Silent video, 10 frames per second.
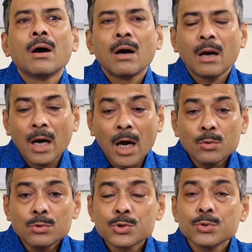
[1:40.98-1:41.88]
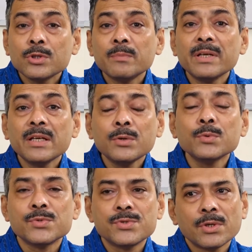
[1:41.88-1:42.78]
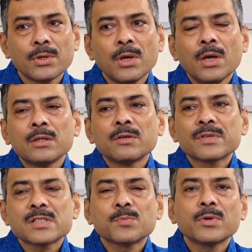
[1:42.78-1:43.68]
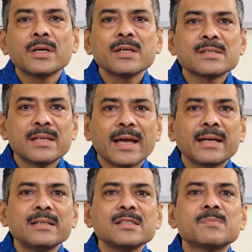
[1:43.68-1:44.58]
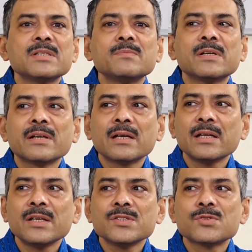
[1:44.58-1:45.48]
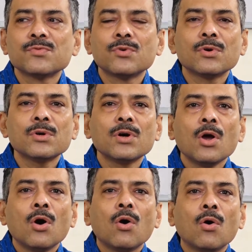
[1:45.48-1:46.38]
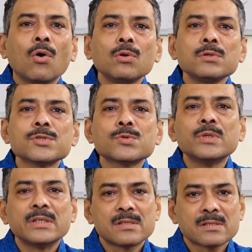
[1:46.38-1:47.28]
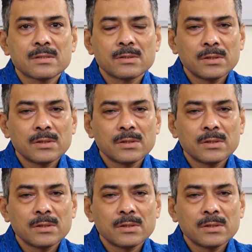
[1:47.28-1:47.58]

how should it be used. The first point is that this bridge material is for all students,